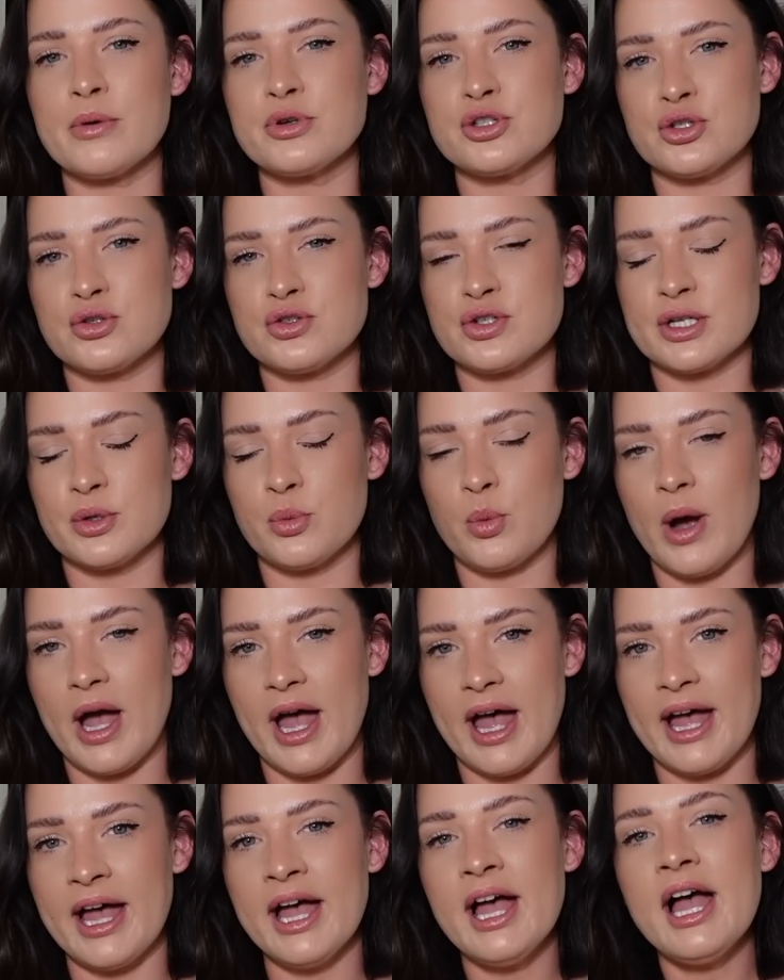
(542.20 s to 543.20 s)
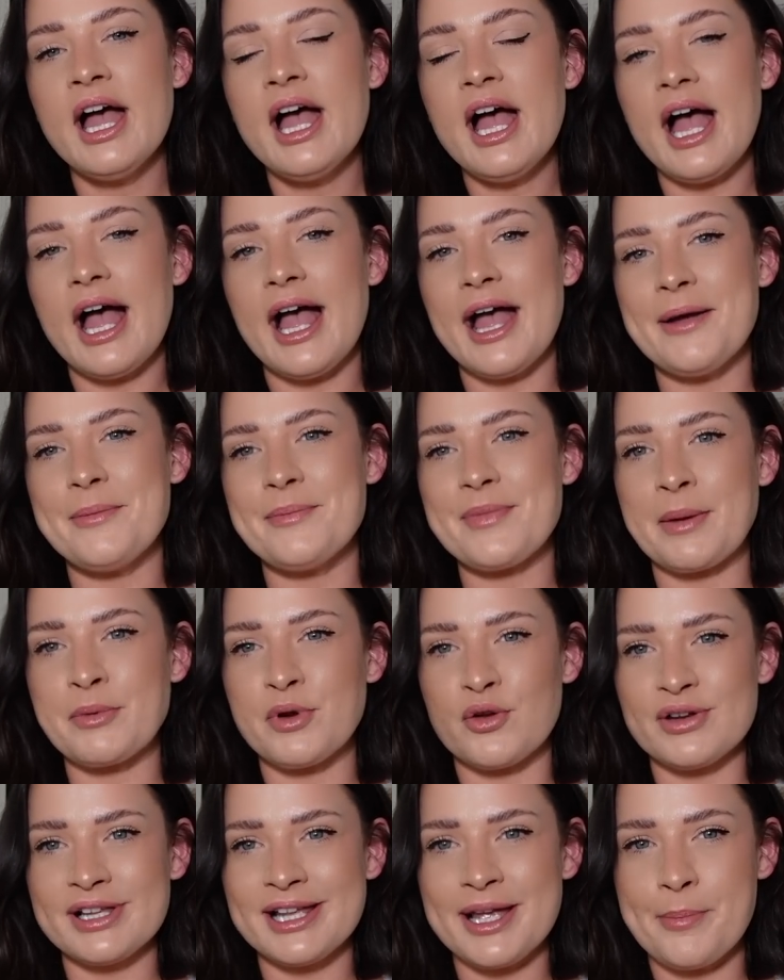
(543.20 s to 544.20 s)
I would usually wear. I'm
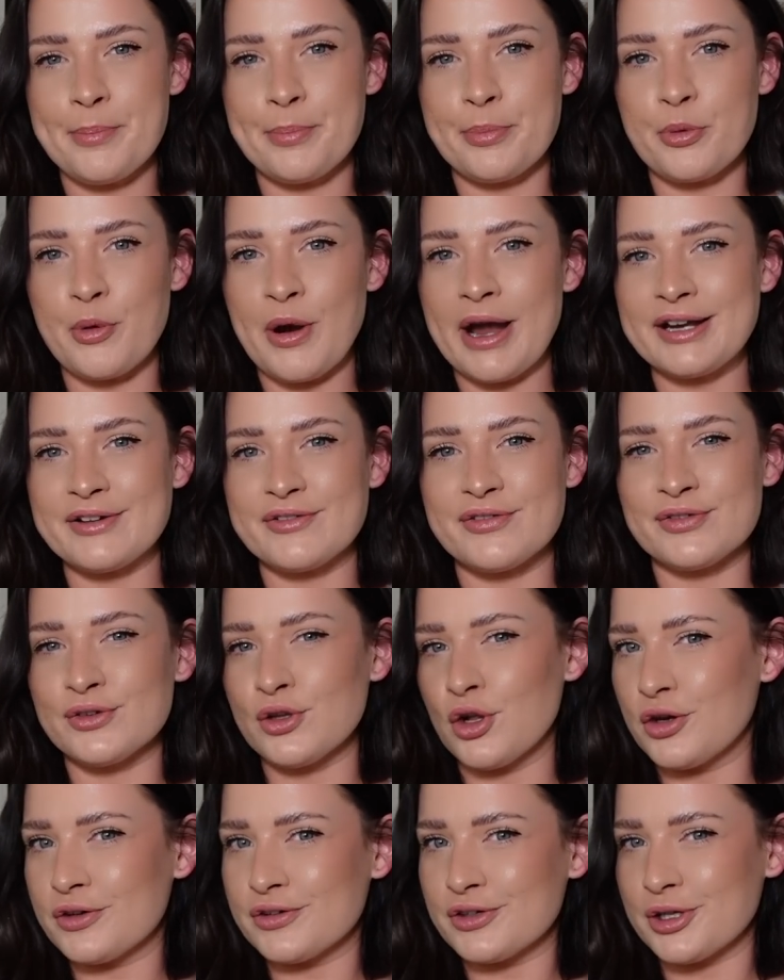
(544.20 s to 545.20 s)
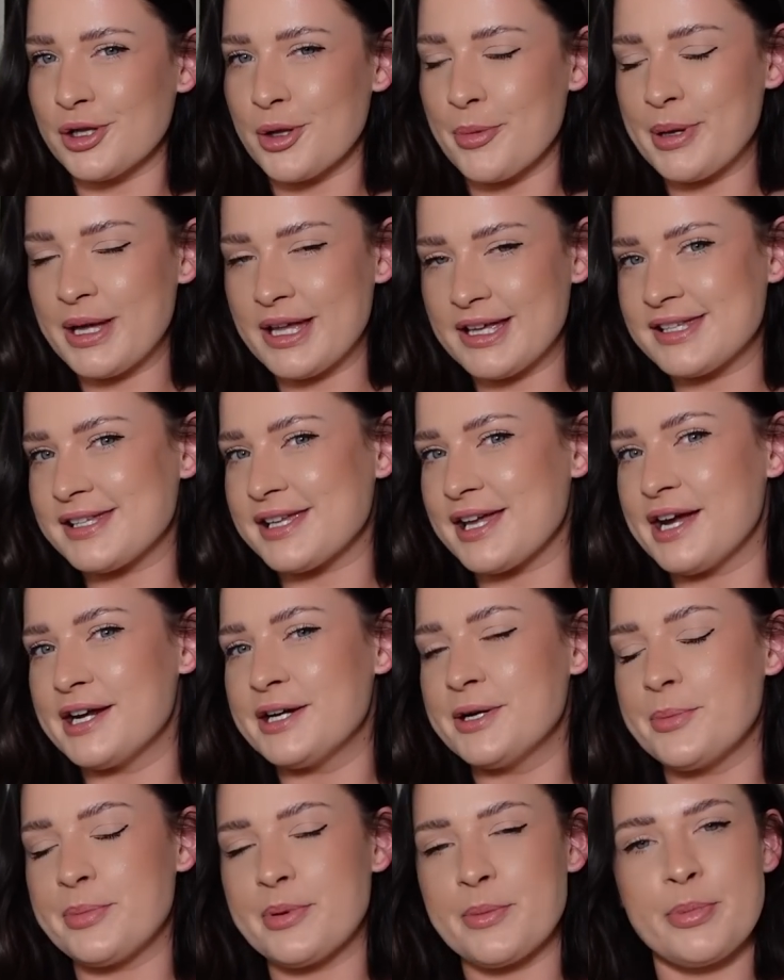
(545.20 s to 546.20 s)
not really a bright floral
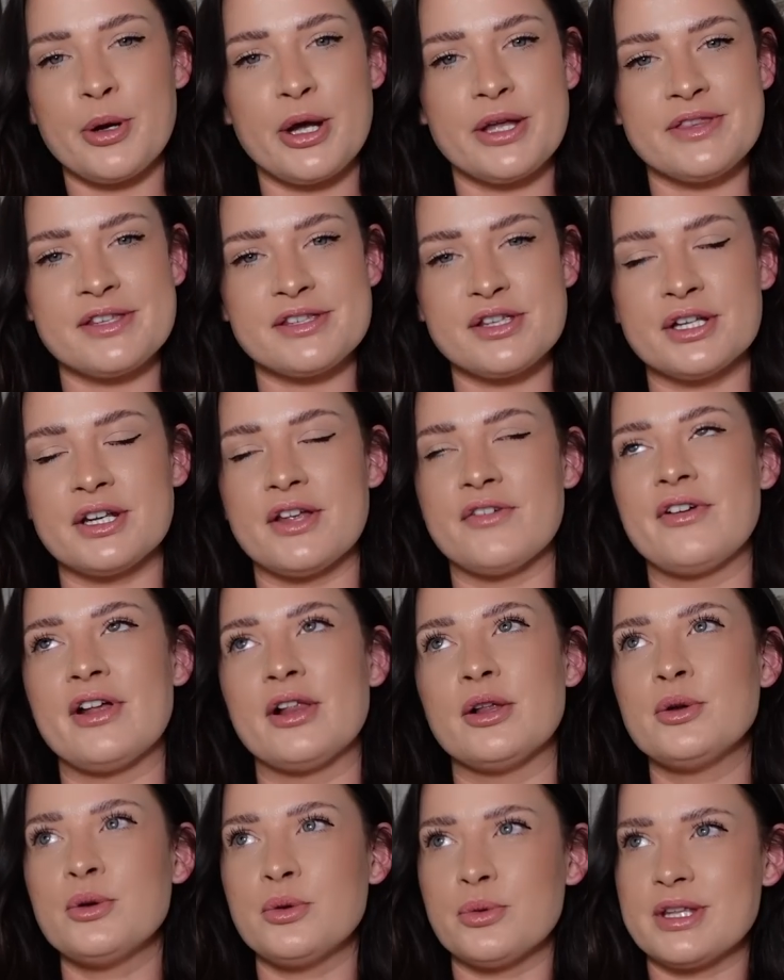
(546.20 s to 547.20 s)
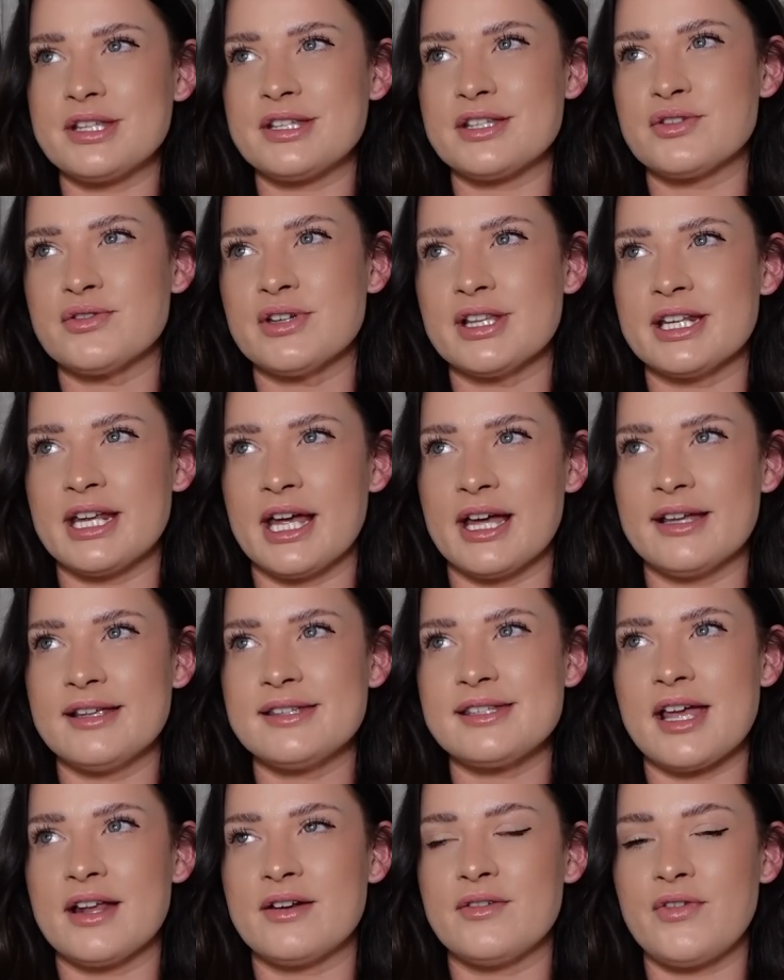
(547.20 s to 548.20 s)
person, but putting this on, I felt, oh, this is really
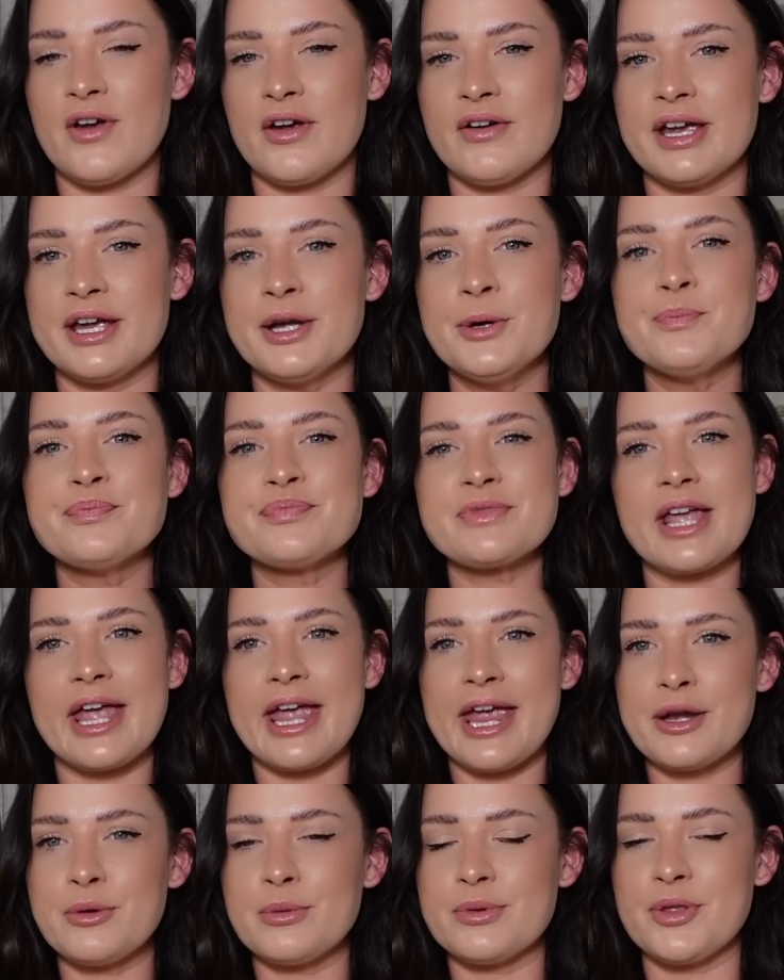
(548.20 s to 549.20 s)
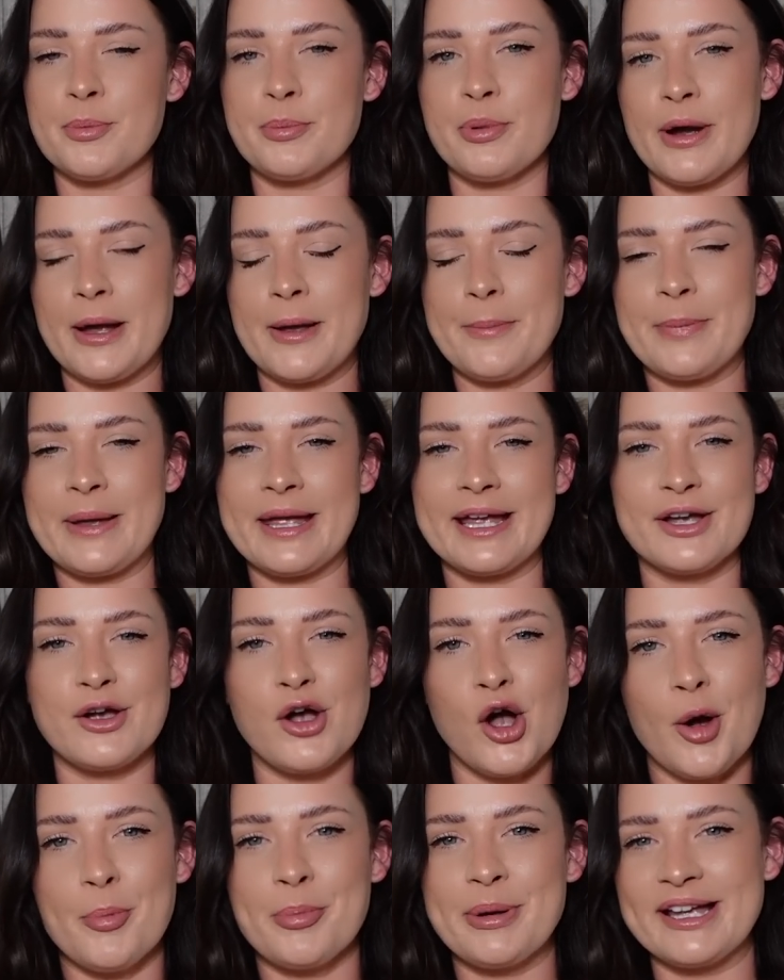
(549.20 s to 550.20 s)
nice and very in with the bright pink,
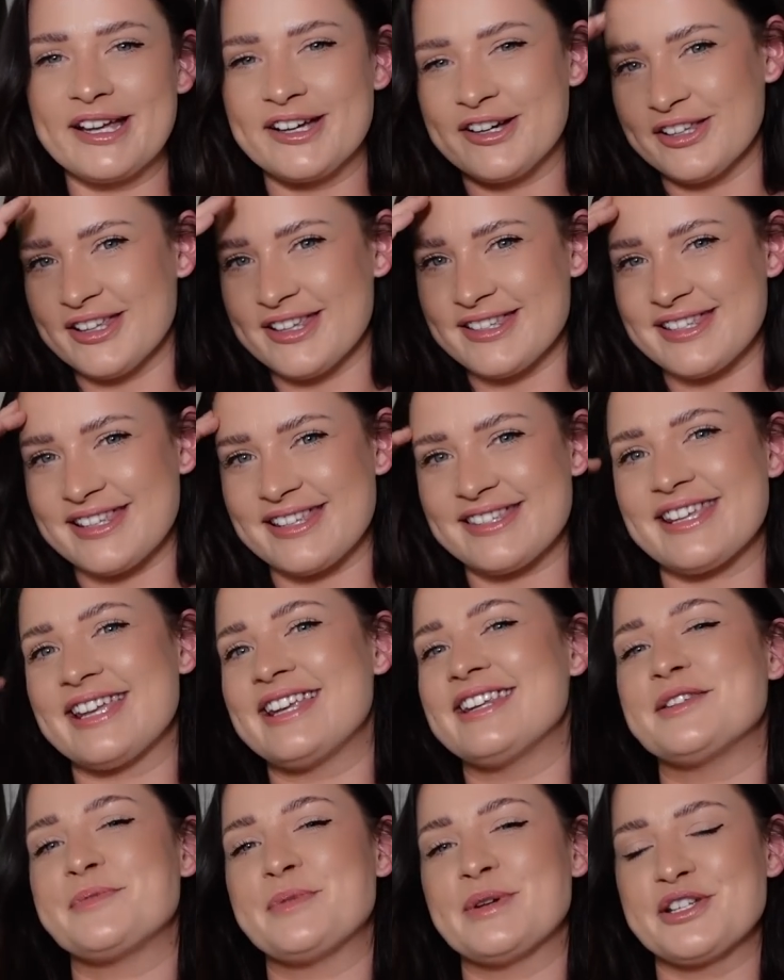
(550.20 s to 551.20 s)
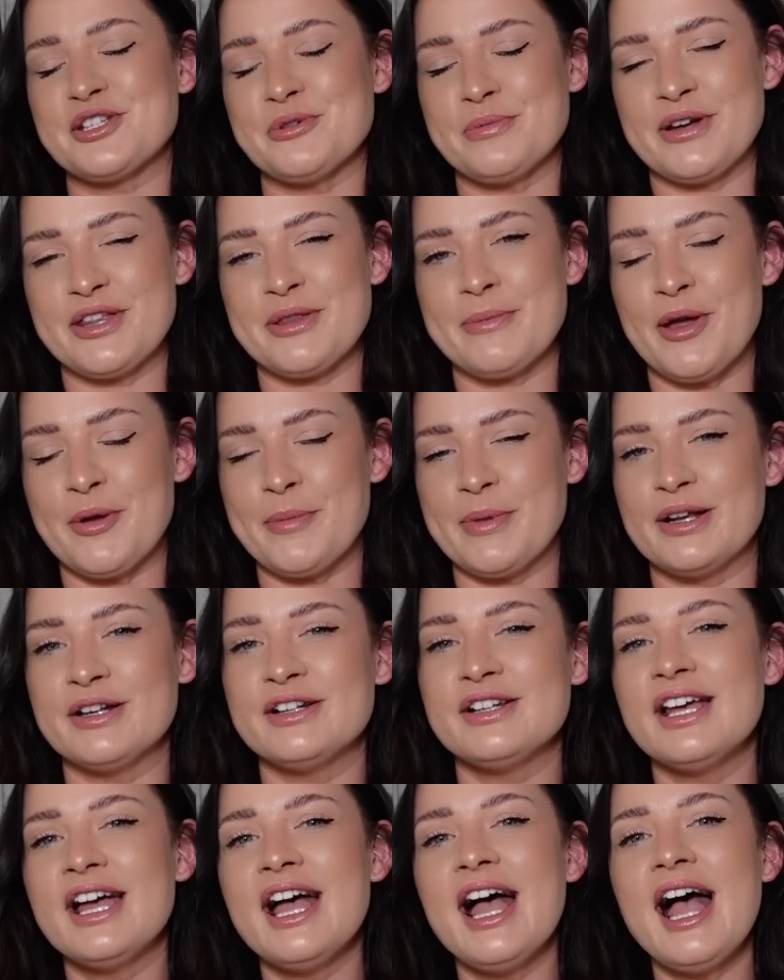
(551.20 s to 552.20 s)
hot pink colours that's in spring summer at the moment.